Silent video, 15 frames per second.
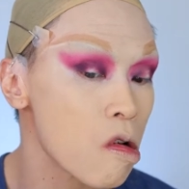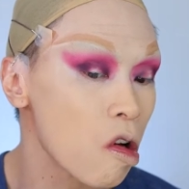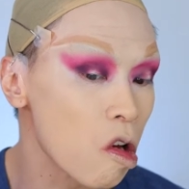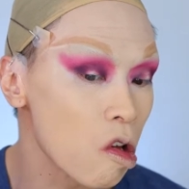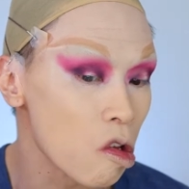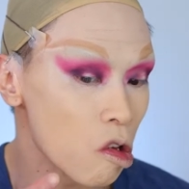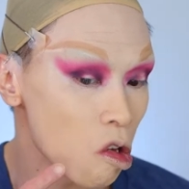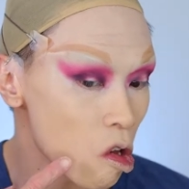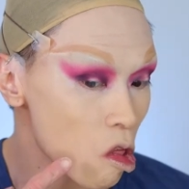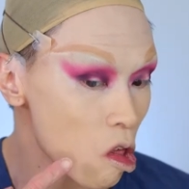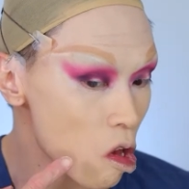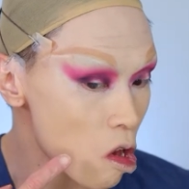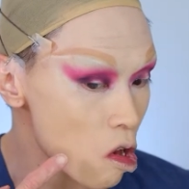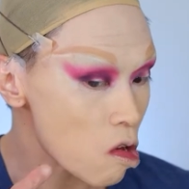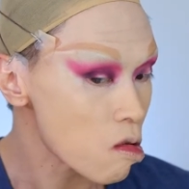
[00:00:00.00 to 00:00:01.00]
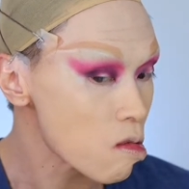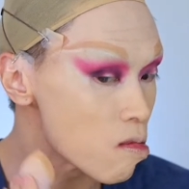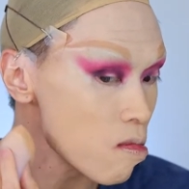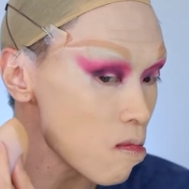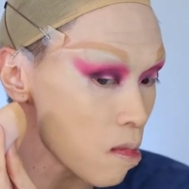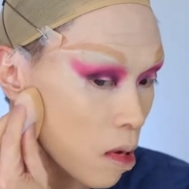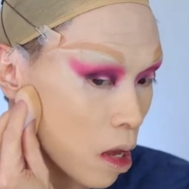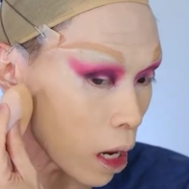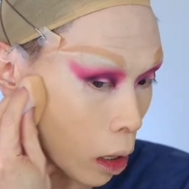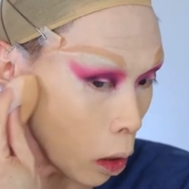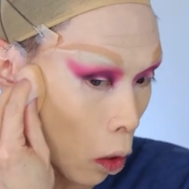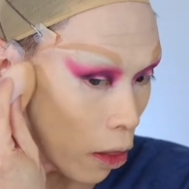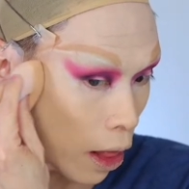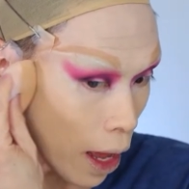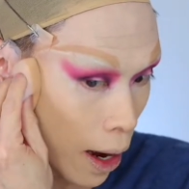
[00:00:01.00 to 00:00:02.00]
Got a zip there, and
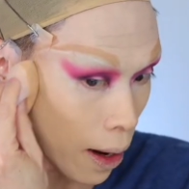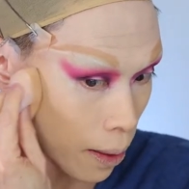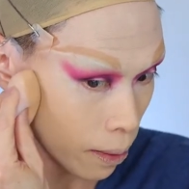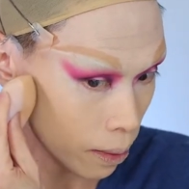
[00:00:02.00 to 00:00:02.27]
all that.